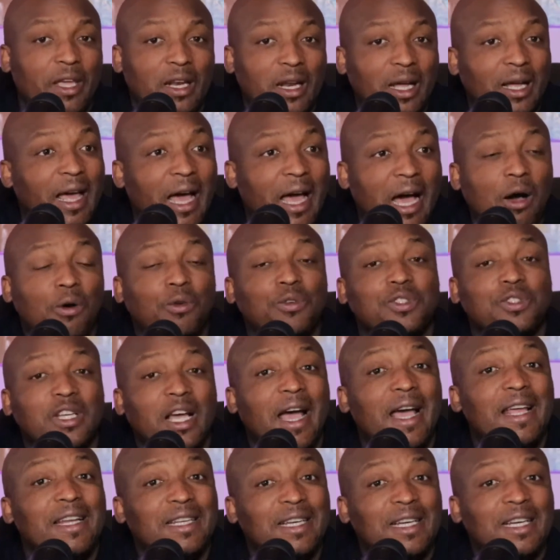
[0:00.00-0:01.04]

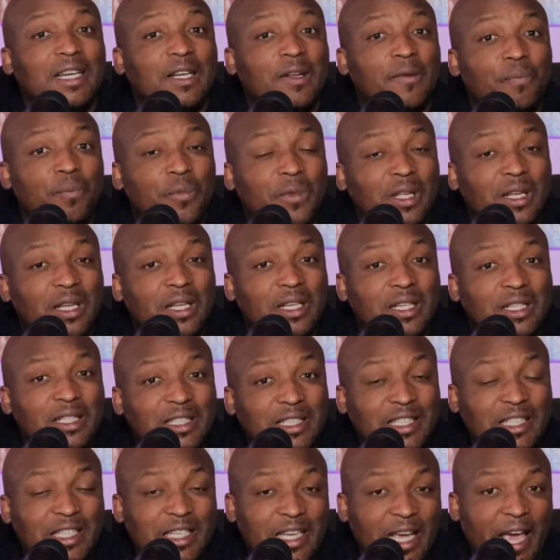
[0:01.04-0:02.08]
outside
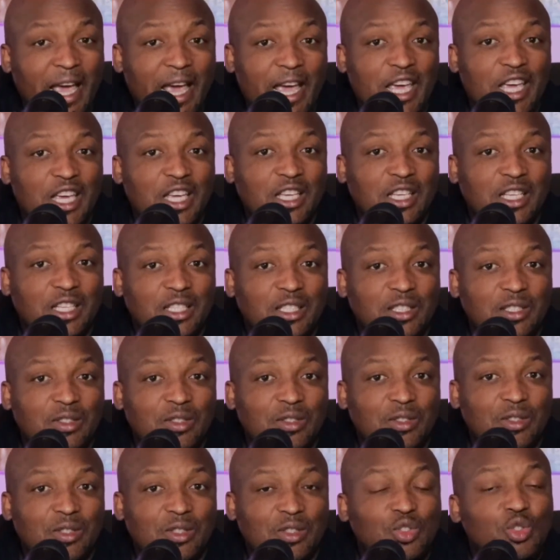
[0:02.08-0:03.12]
DA
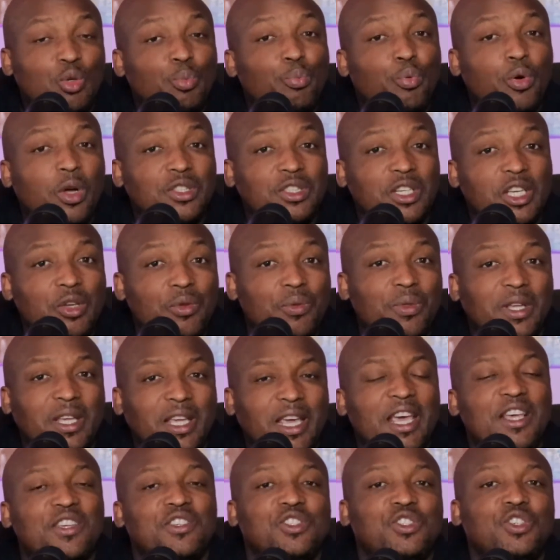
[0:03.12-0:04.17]
to prosecute the
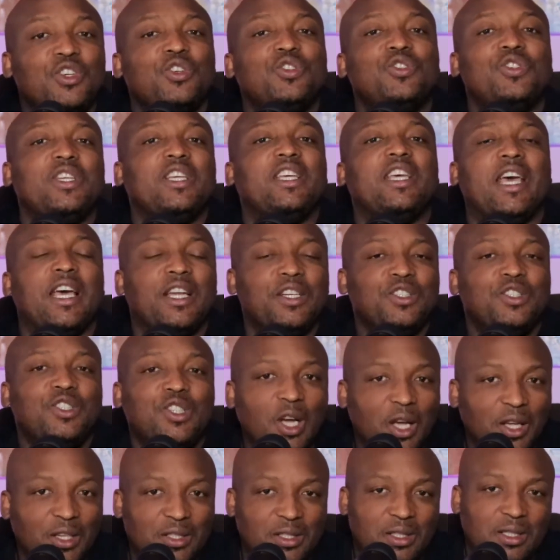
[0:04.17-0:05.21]
case just to get
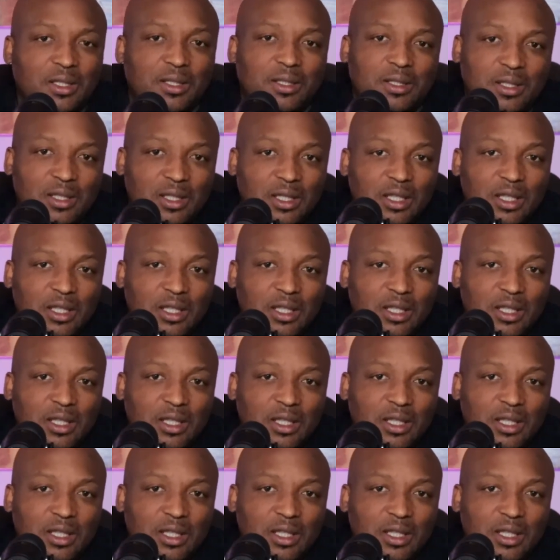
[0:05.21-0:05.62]
justice?